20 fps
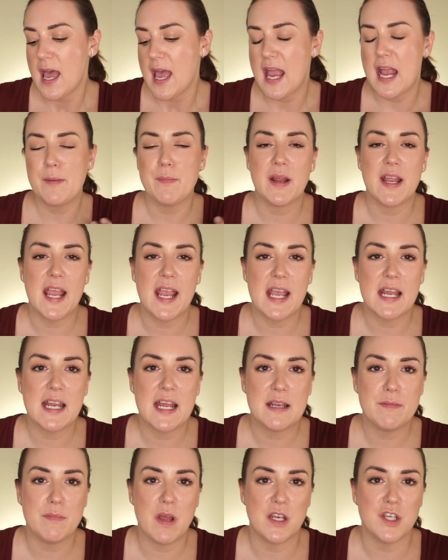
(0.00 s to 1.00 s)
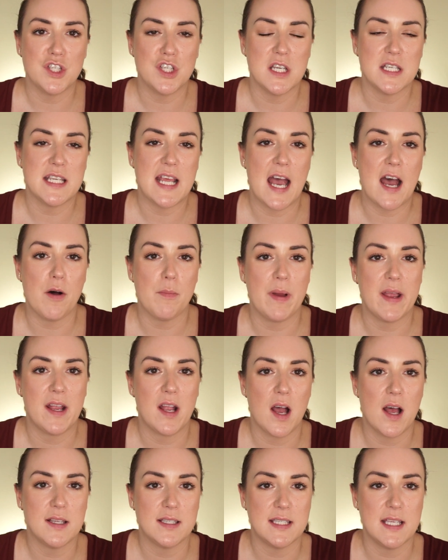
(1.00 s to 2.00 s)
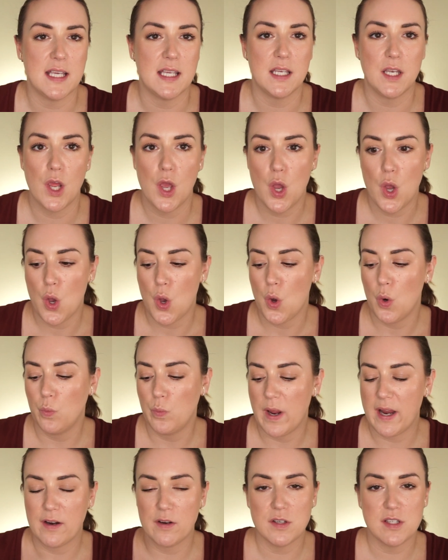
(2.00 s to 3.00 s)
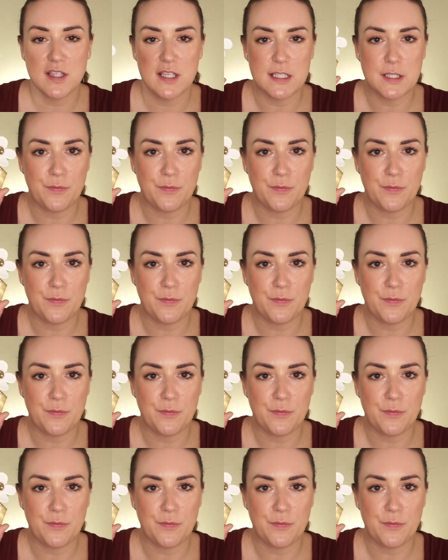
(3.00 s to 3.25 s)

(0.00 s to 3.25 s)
And my aunt had mentioned how my cousin wears this